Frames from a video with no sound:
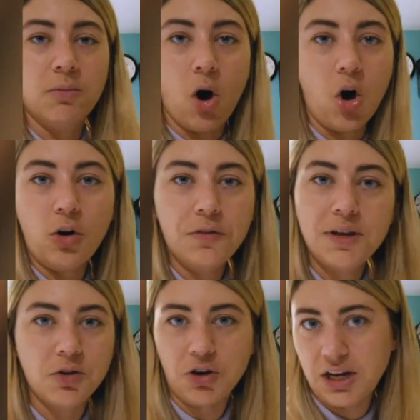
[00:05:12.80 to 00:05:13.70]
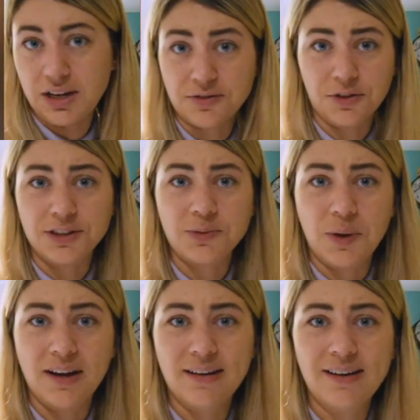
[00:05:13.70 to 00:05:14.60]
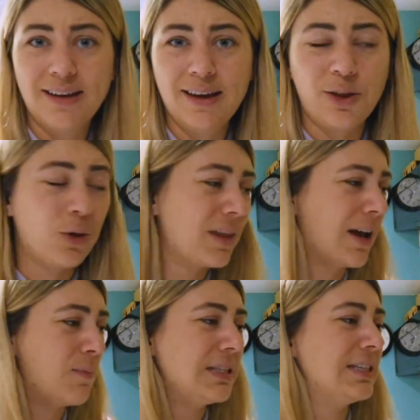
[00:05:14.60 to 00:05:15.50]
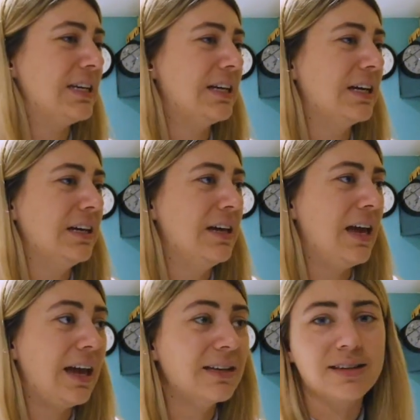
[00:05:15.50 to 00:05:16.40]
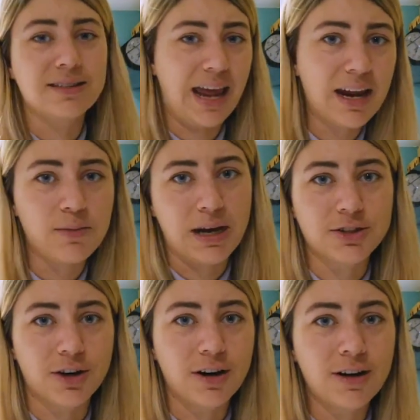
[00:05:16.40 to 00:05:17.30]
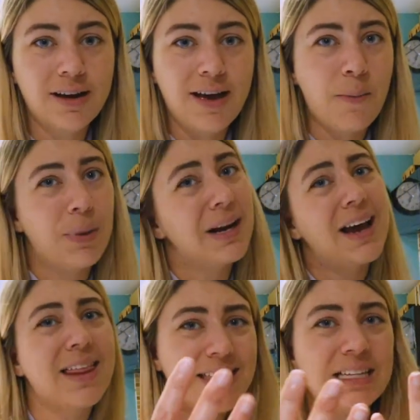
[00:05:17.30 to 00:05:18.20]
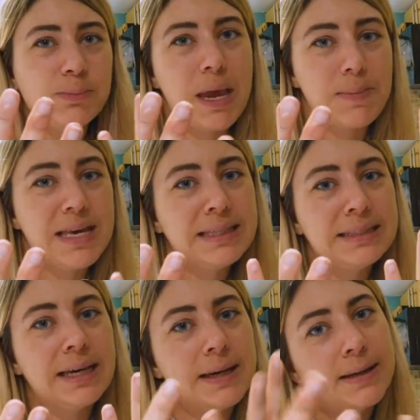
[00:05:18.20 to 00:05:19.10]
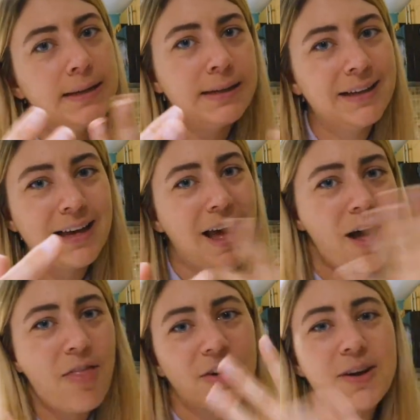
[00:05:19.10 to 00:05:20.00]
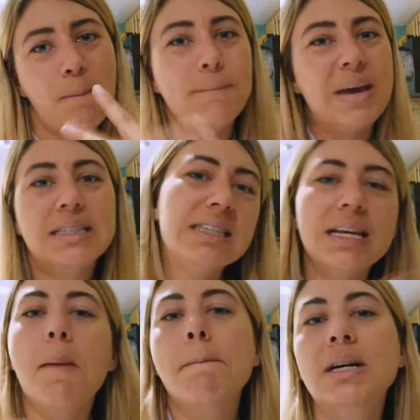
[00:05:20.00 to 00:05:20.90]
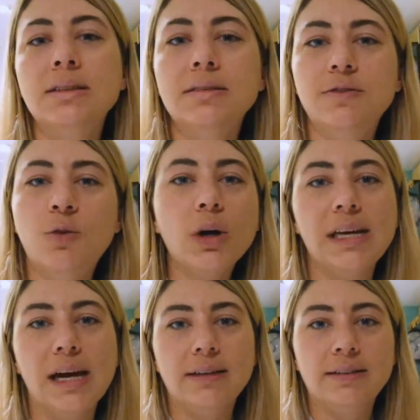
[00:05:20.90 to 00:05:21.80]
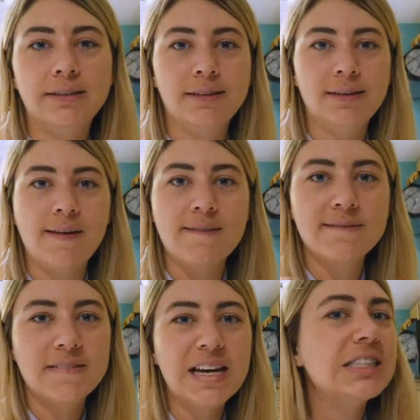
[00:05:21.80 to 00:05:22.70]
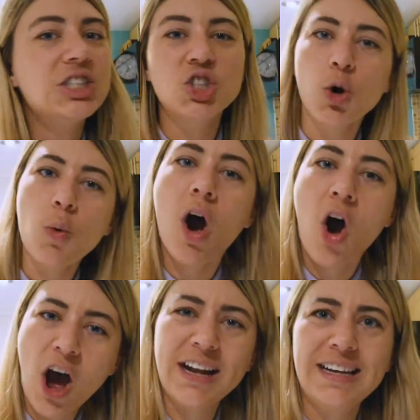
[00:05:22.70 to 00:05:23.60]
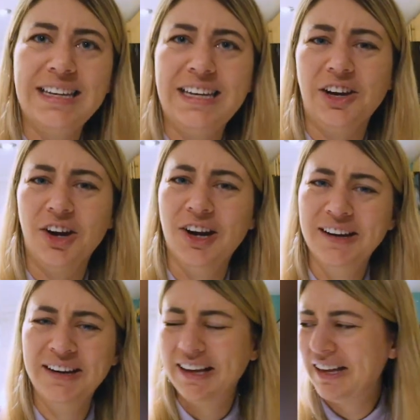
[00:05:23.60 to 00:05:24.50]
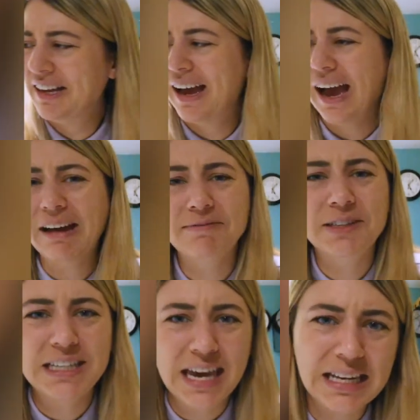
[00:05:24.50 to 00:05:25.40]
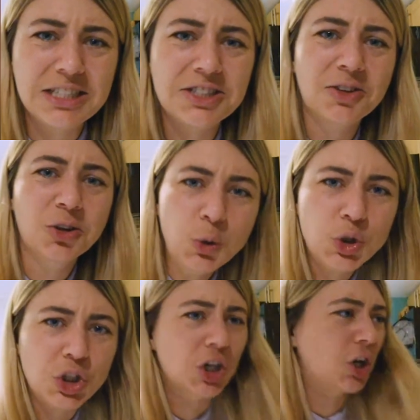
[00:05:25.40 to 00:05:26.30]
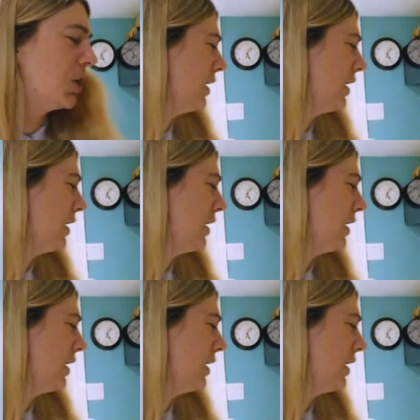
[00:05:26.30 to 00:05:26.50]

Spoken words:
all of the ingredients for this one. The only thing I'm missing is a stand mixer, but I got these babies. They're gonna mix it up for you. It's so hot in here. I'm getting delusional.